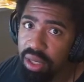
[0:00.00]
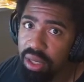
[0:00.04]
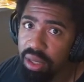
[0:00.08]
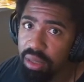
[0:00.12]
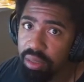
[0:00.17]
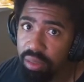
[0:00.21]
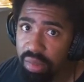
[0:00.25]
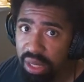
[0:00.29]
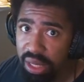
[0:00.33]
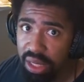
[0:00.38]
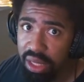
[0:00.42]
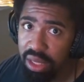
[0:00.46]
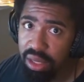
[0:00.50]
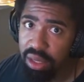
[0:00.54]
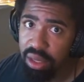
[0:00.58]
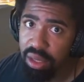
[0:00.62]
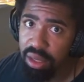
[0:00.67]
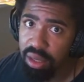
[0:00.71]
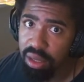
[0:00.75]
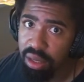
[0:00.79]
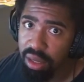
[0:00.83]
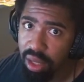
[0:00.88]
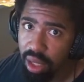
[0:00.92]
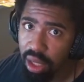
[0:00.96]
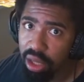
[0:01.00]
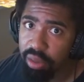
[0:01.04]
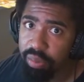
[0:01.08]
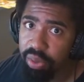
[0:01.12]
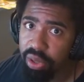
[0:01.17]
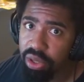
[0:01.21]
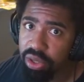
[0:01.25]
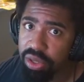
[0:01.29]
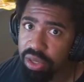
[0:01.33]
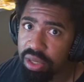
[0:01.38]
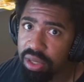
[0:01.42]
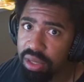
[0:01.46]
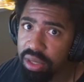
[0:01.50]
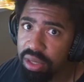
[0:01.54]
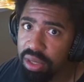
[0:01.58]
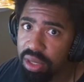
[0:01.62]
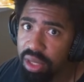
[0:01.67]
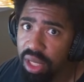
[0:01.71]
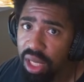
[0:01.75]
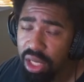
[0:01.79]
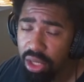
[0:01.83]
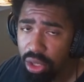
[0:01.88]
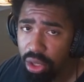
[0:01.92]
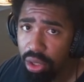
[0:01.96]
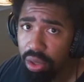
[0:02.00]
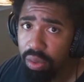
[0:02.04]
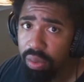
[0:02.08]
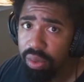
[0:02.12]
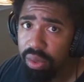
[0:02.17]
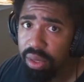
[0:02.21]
Me, the other person, and you.